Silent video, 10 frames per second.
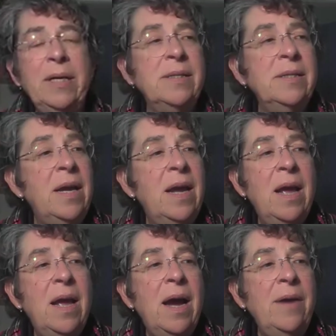because
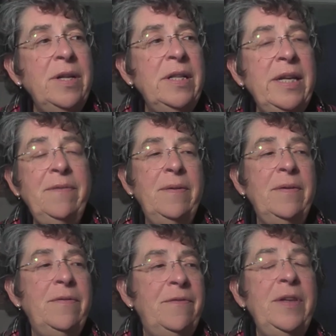I really
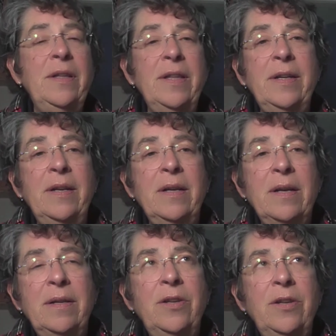feel that
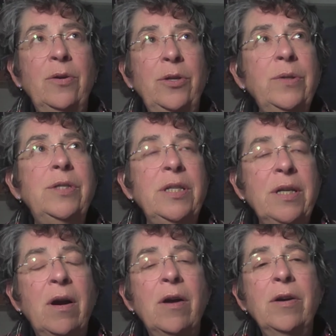you know
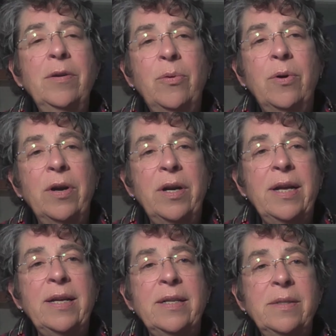using
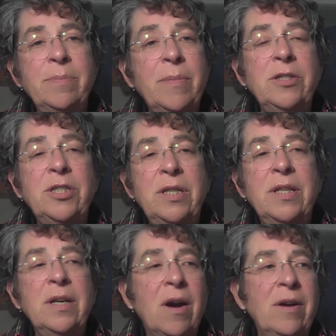cardboard as mulch
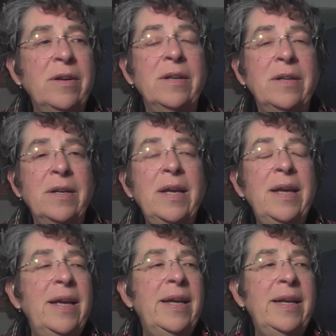in the garden
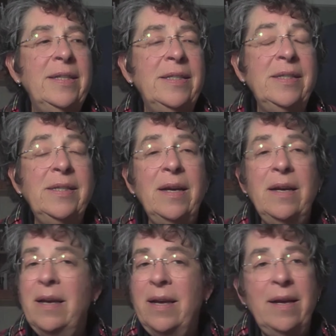is
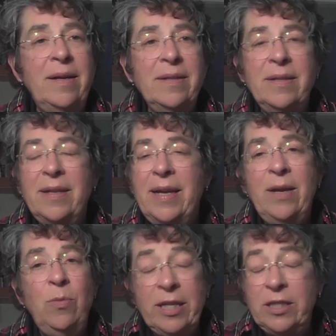
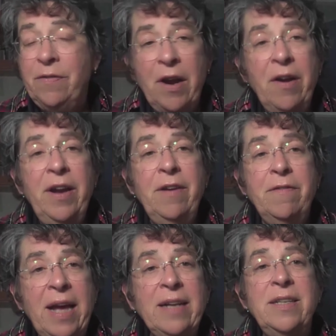it it's very
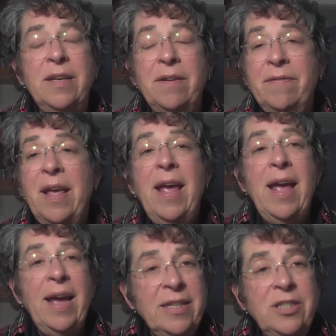effective
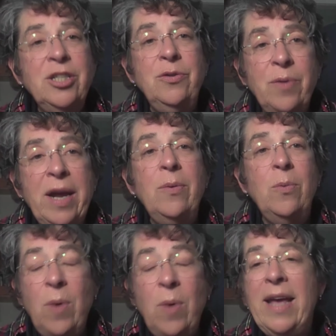and it's a
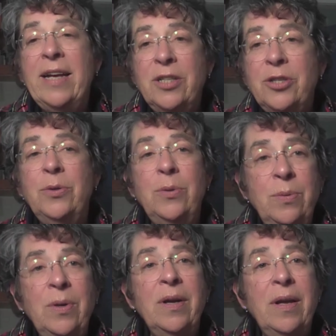great way
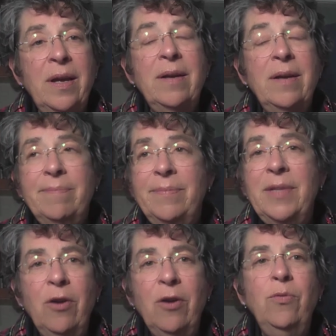to
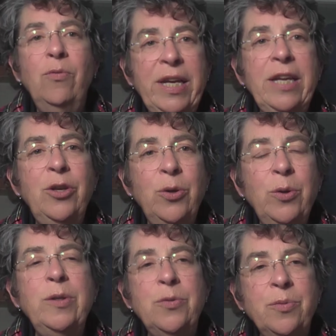you know,
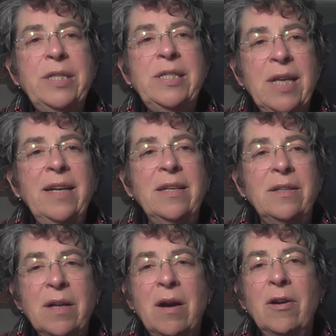reuse,
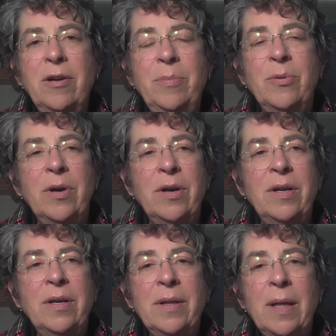recycle
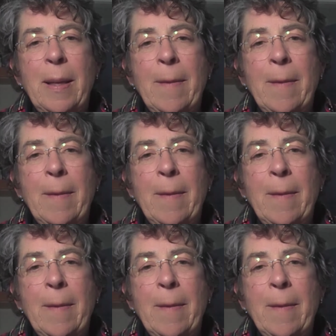cardboard.